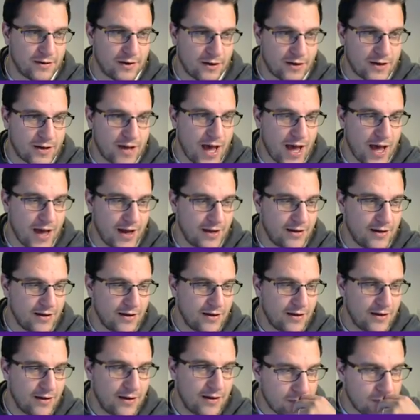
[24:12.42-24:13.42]
Okay.
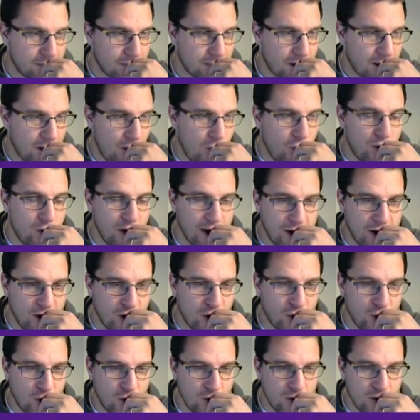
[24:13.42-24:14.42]
All in
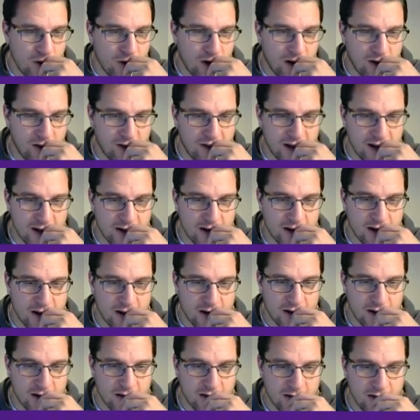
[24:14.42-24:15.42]
all, I think
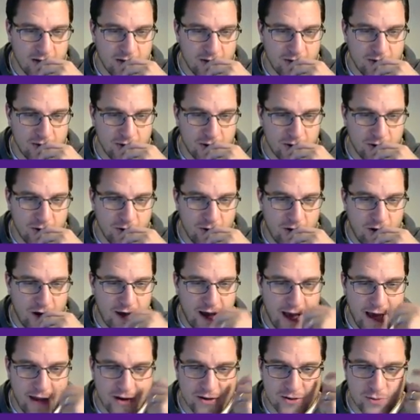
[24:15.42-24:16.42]
I think we're doing all
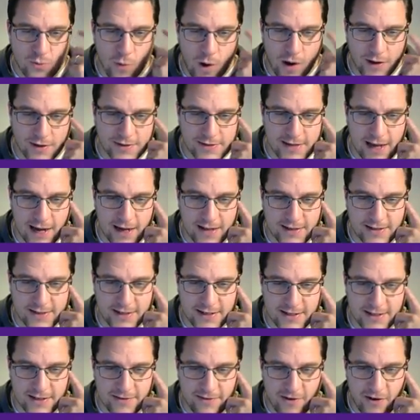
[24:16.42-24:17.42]
right. Headers one tally
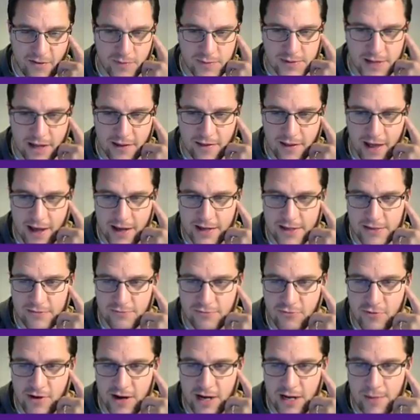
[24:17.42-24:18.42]
65%. That
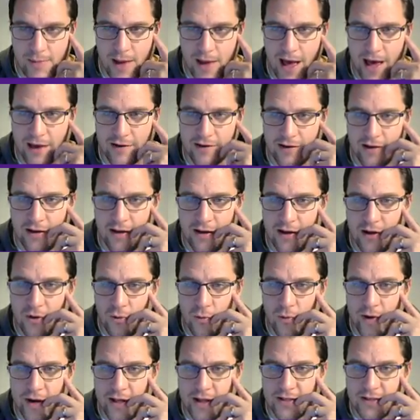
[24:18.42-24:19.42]
is really bad.
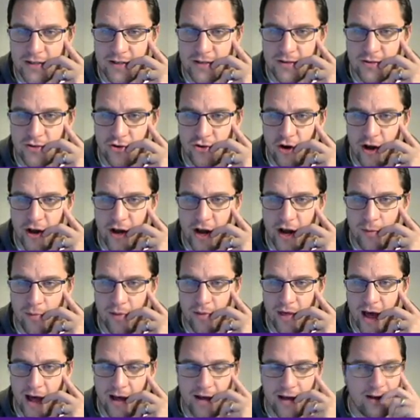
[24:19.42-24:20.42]
We need to try and up
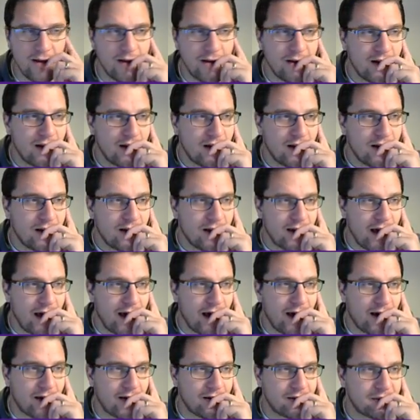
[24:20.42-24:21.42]
that.
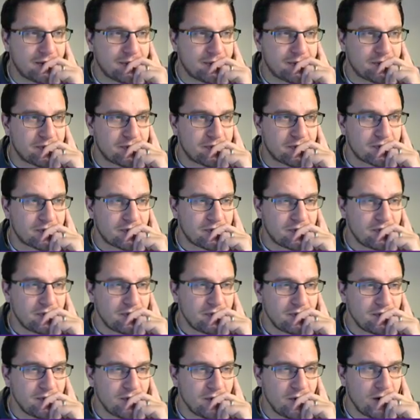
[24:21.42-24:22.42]
Yeah,
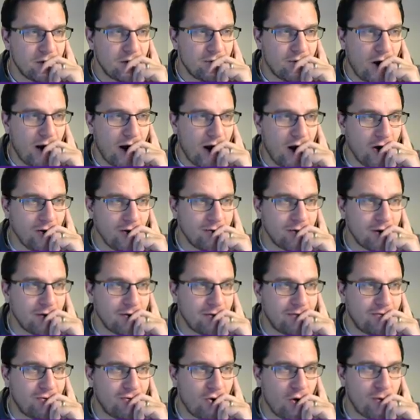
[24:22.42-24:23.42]
right, I'm going
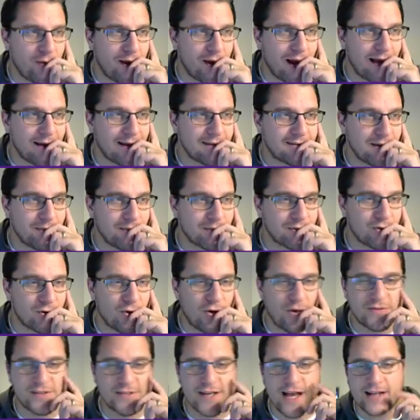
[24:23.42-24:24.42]
to formulate some
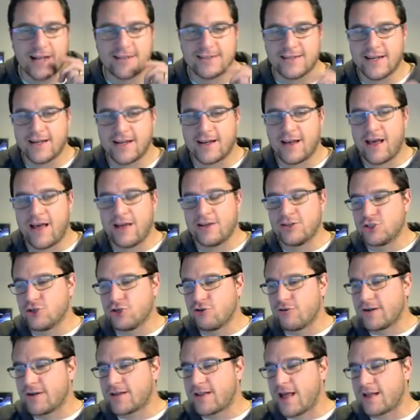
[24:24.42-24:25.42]
sort of tactic, and
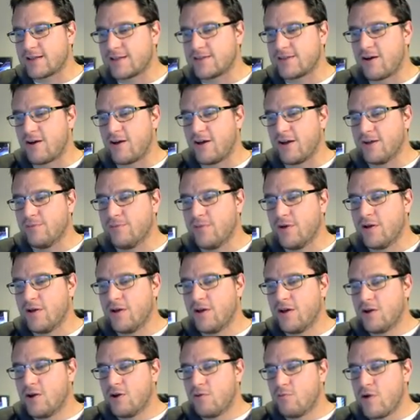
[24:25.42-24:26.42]
during that time,
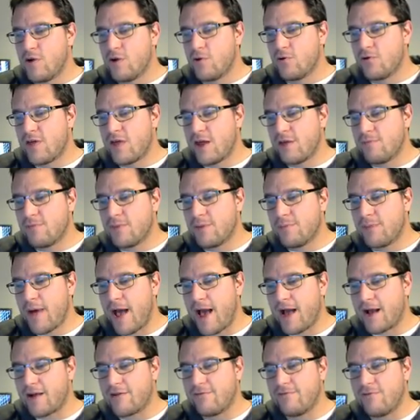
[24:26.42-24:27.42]
we will then be
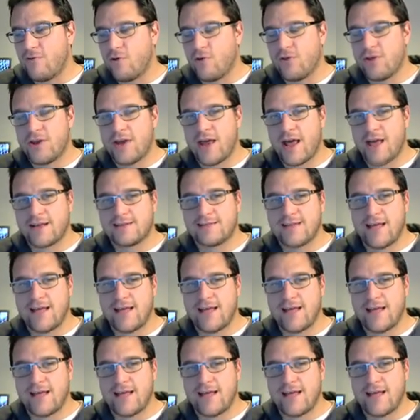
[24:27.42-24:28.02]
back for the next